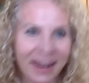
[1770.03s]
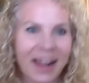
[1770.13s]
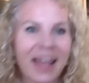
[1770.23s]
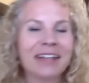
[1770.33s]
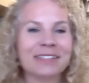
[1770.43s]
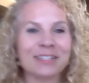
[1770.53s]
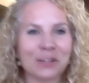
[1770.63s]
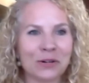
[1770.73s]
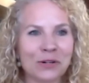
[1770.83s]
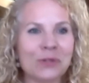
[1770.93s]
Mm-hmm. And
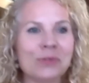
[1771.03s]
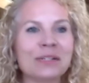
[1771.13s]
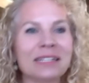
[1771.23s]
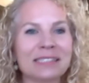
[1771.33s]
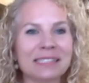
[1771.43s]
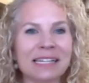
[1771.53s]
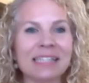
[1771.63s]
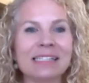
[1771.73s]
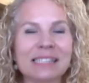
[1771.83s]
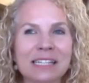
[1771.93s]
so it's
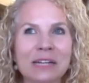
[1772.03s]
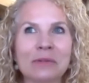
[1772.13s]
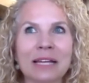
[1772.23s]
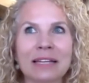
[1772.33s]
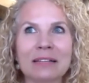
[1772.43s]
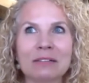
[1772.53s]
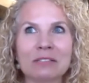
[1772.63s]
it's you know like